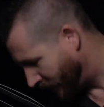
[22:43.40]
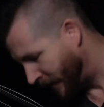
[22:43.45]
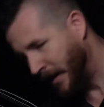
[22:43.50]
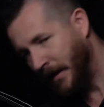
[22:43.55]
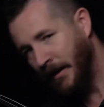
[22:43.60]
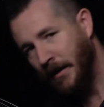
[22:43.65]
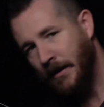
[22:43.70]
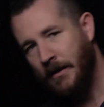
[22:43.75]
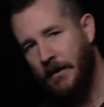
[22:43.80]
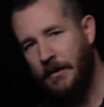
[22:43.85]
Which,
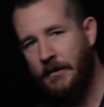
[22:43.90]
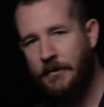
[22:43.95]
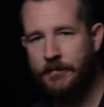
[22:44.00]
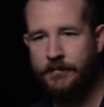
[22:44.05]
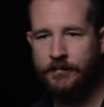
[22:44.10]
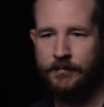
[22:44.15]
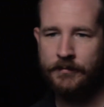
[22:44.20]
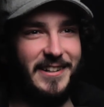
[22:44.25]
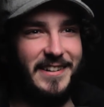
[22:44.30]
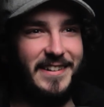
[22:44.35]
that's really
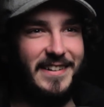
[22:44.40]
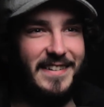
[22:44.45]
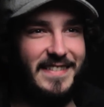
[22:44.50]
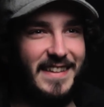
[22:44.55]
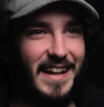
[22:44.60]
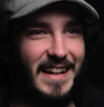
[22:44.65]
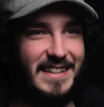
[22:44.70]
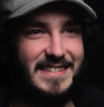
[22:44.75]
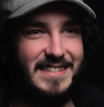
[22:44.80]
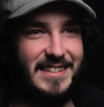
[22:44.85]
weird.
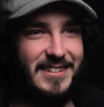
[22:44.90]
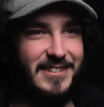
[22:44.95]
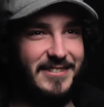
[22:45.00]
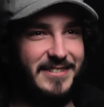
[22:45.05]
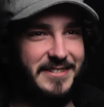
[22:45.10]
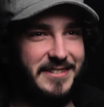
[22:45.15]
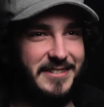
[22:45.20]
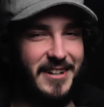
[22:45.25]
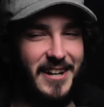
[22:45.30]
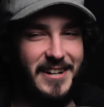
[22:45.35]
That's so
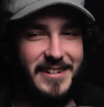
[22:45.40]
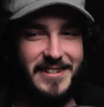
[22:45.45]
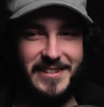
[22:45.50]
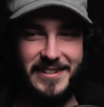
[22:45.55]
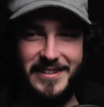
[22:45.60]
strange.